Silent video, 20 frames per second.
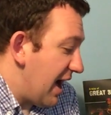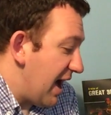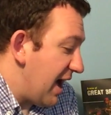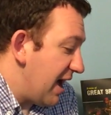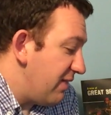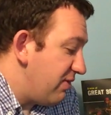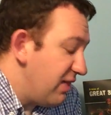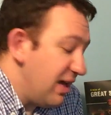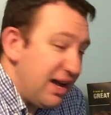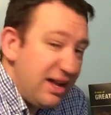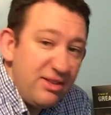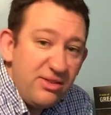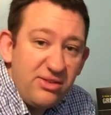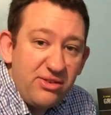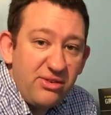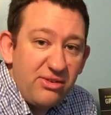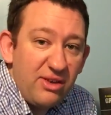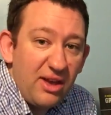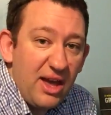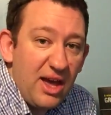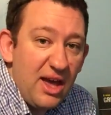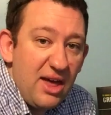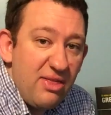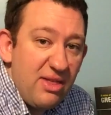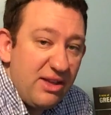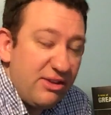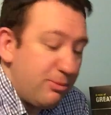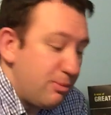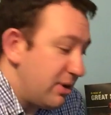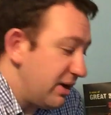And that's
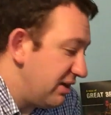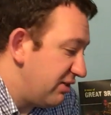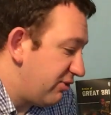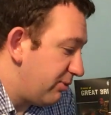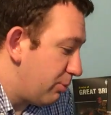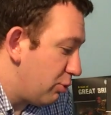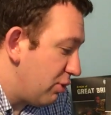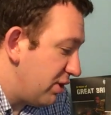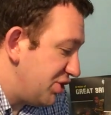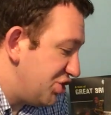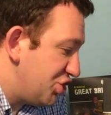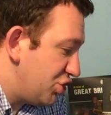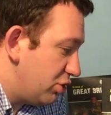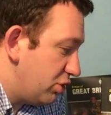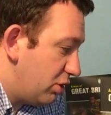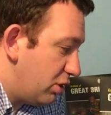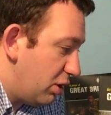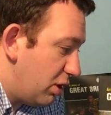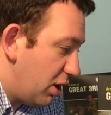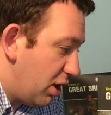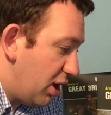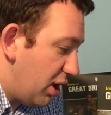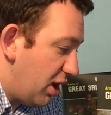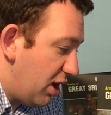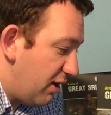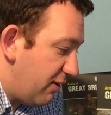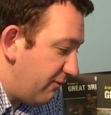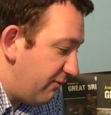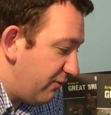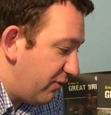my inspiration
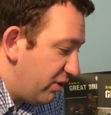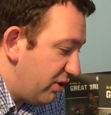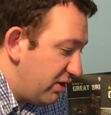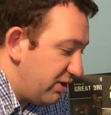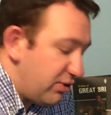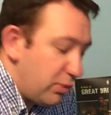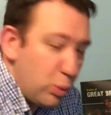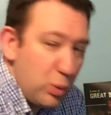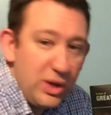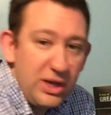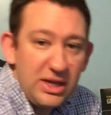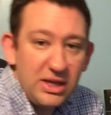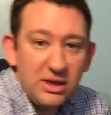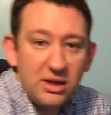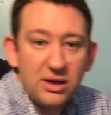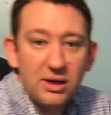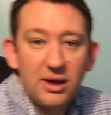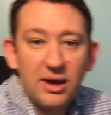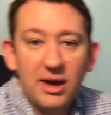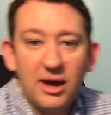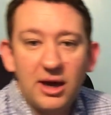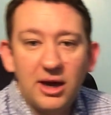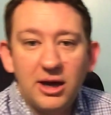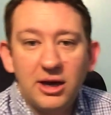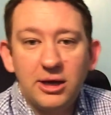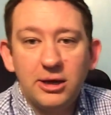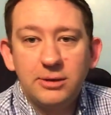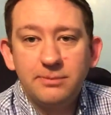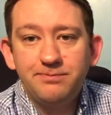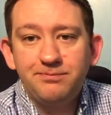for this week.
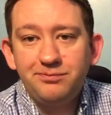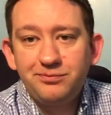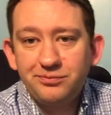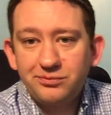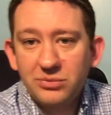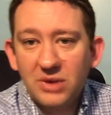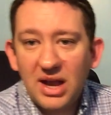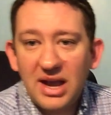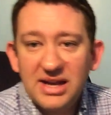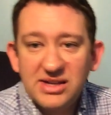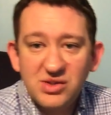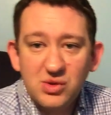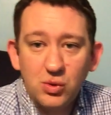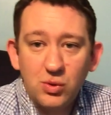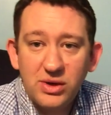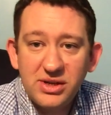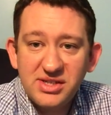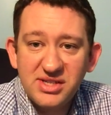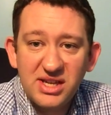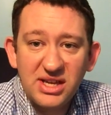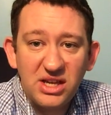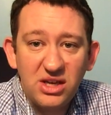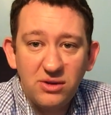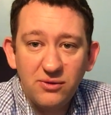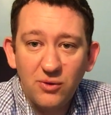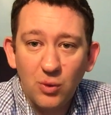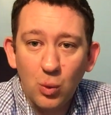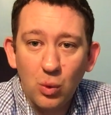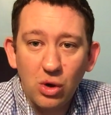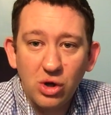As always, thank
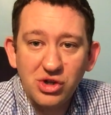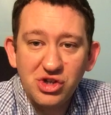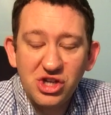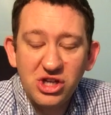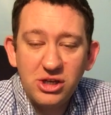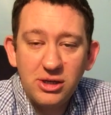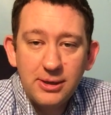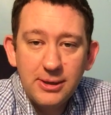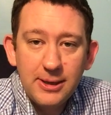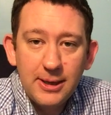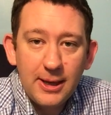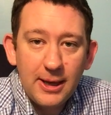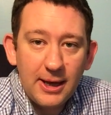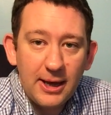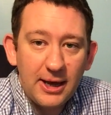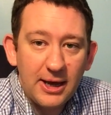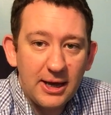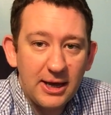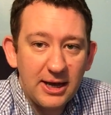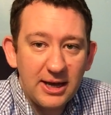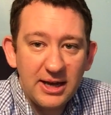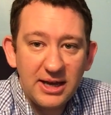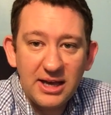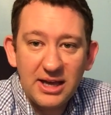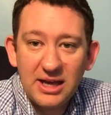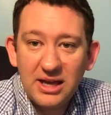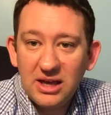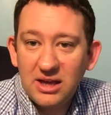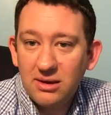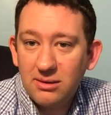you for watching.
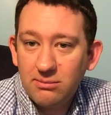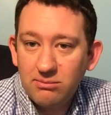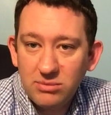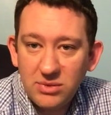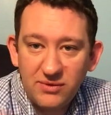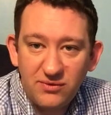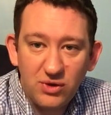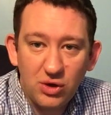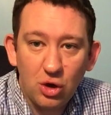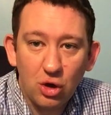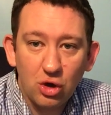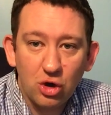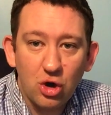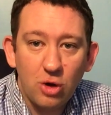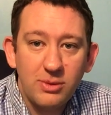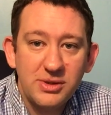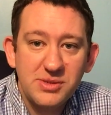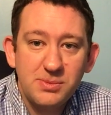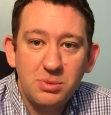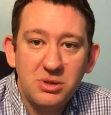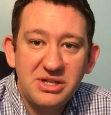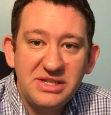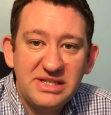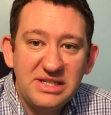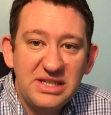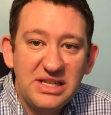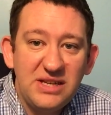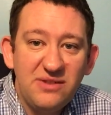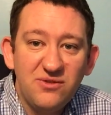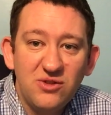If you've got comments,
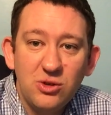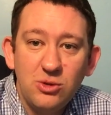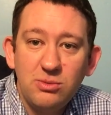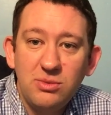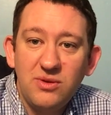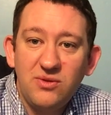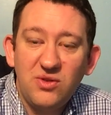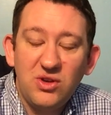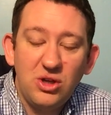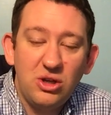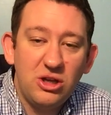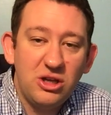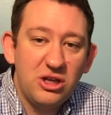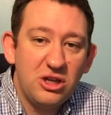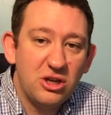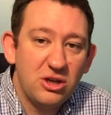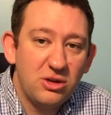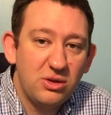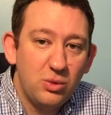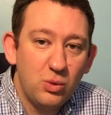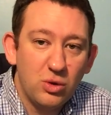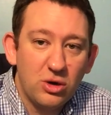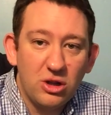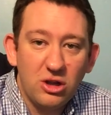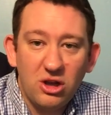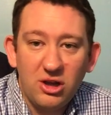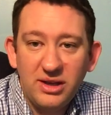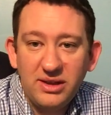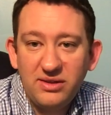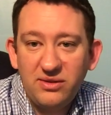please leave them. If you want
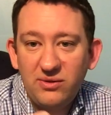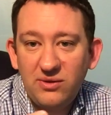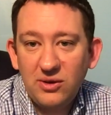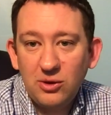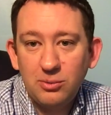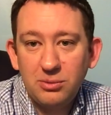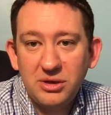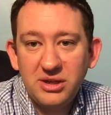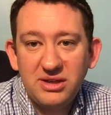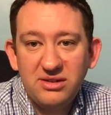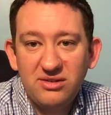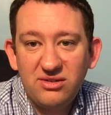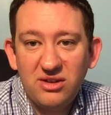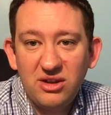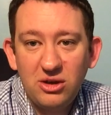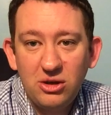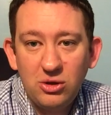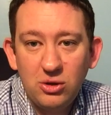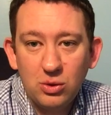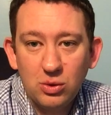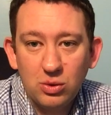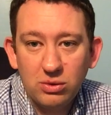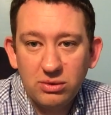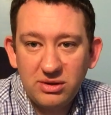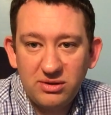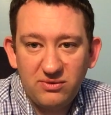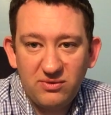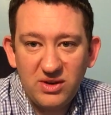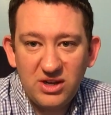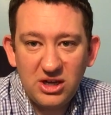to like this film, please do, or
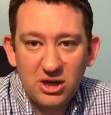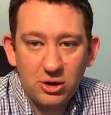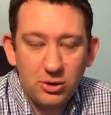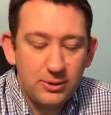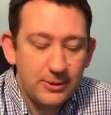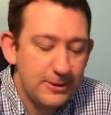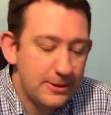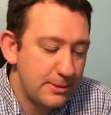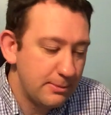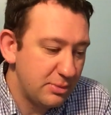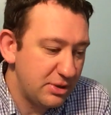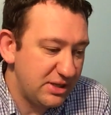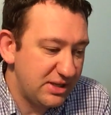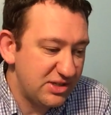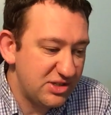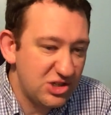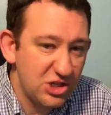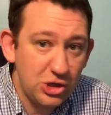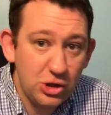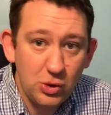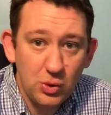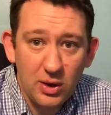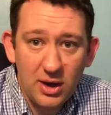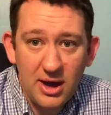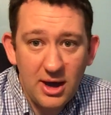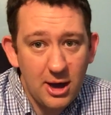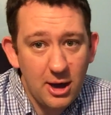this video, please do.